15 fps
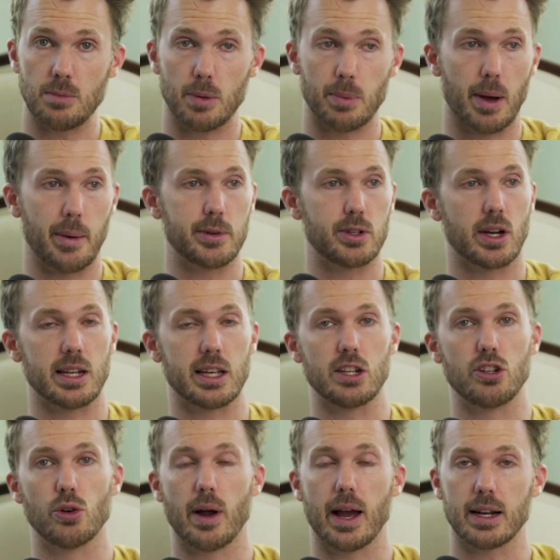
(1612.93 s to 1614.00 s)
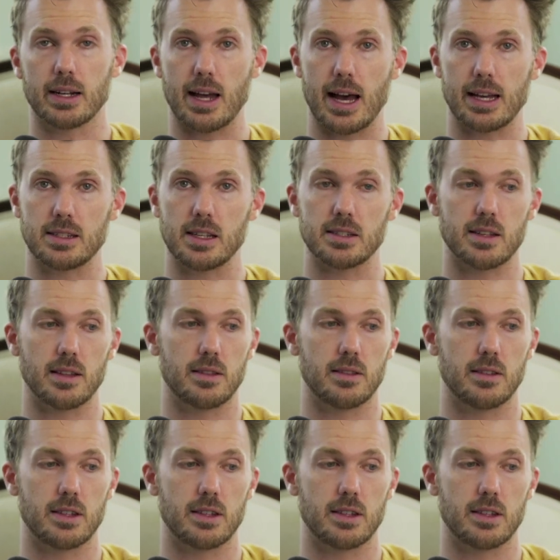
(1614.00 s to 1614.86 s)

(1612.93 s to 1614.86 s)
You're probably trying to get direct access to,